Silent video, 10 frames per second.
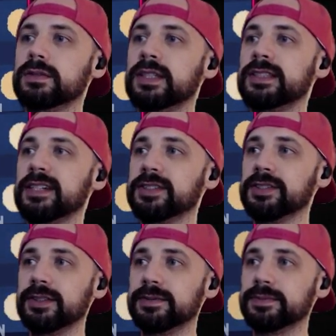the
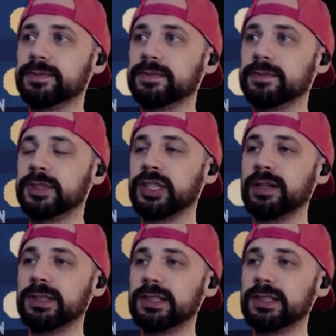taser, which I will